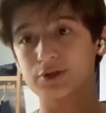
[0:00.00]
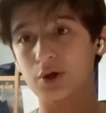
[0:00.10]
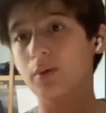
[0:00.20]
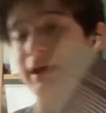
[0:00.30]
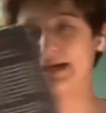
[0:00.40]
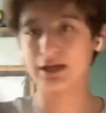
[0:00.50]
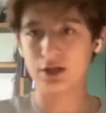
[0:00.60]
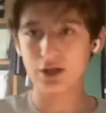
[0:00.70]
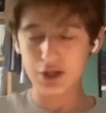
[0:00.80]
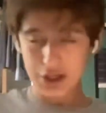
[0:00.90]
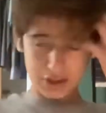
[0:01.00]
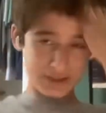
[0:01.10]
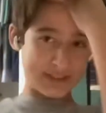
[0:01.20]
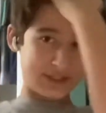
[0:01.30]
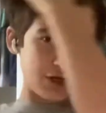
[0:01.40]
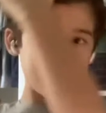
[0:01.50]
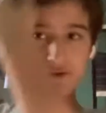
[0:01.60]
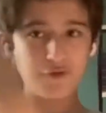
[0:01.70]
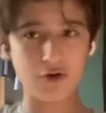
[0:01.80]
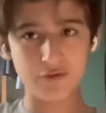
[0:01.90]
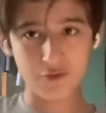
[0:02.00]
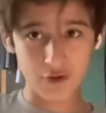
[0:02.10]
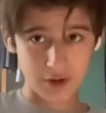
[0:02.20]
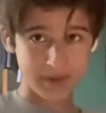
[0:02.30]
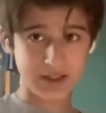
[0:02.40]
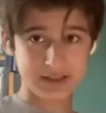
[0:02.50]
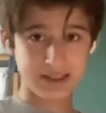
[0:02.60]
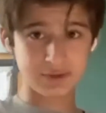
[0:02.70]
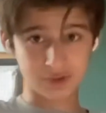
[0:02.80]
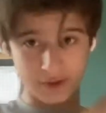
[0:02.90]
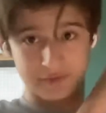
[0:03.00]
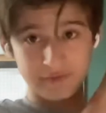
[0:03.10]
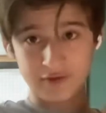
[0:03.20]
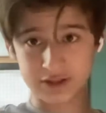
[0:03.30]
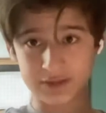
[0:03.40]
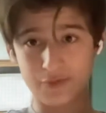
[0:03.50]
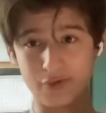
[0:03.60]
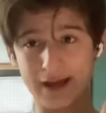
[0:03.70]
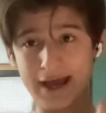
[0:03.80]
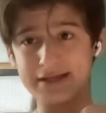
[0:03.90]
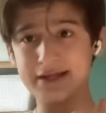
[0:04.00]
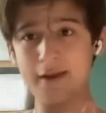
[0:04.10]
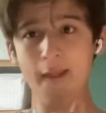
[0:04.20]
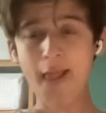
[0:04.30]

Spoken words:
So, like, it starts at 404 because that's where the Fellowship of the Ring ended.